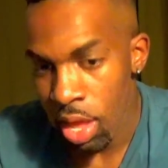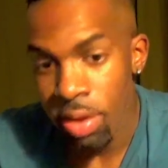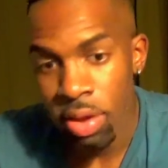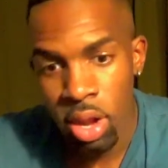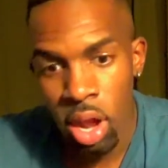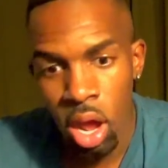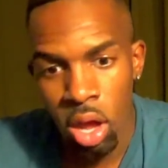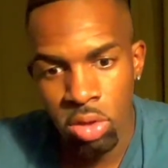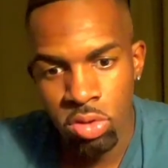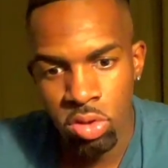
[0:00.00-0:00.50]

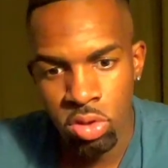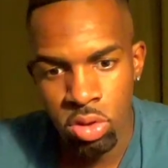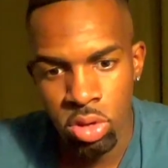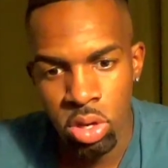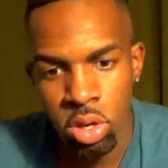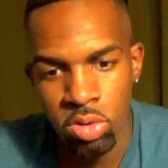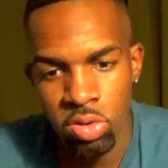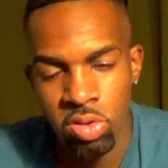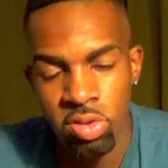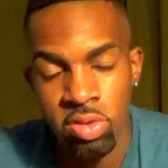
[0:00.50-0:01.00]
also, you
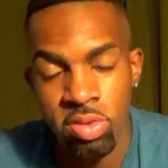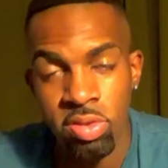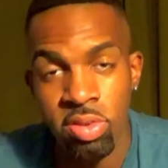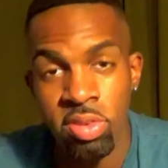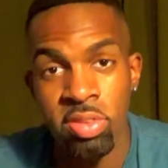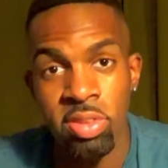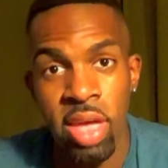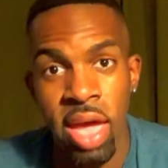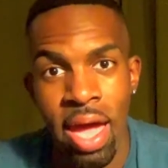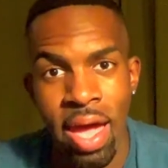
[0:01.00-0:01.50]
know,
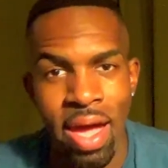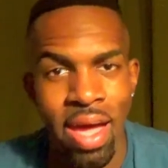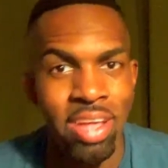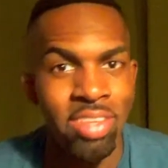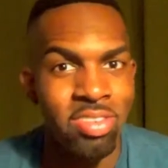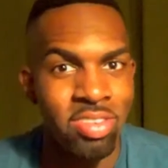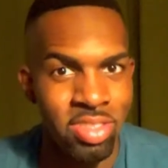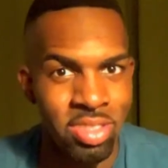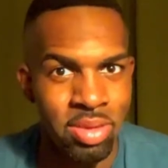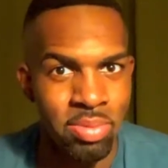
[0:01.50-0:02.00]
just
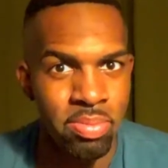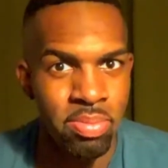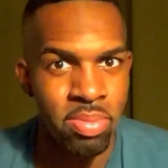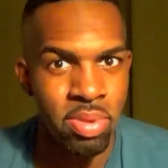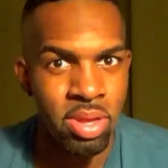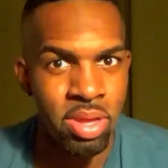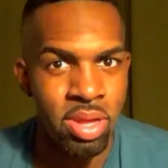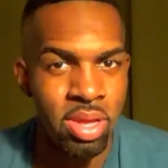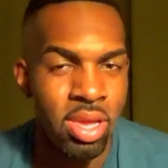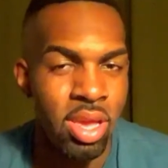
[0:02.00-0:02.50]
ask them
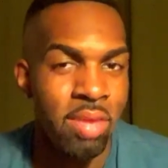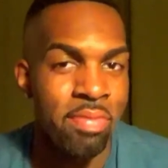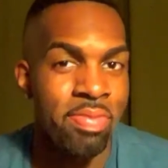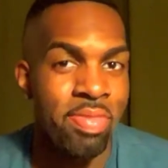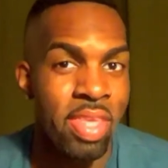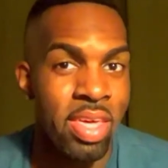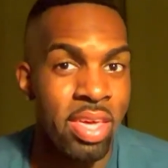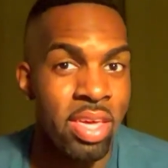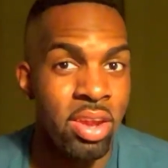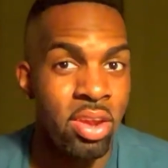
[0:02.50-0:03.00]
if
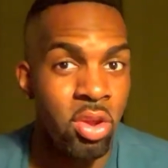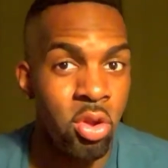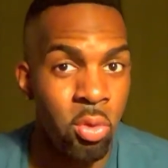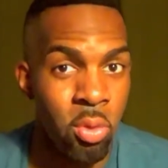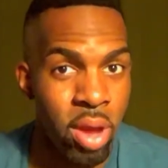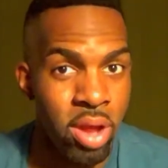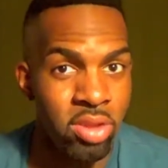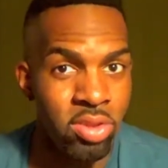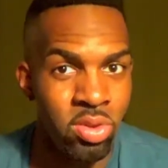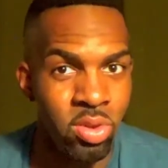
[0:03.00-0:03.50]
they can
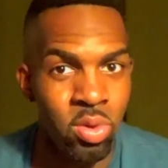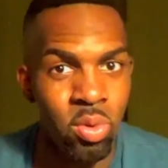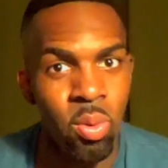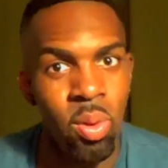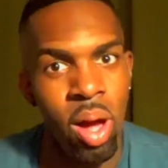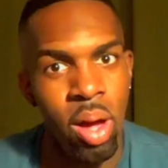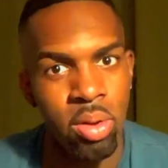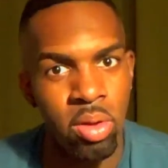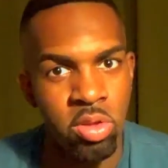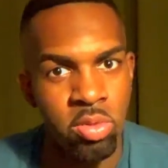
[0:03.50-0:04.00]
correct you
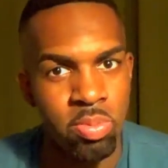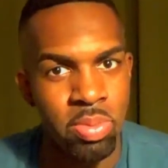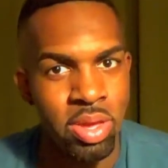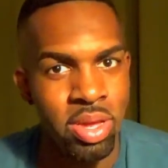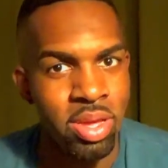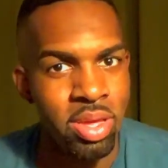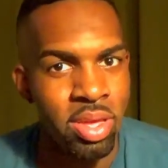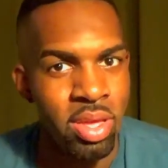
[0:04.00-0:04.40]
while you speak.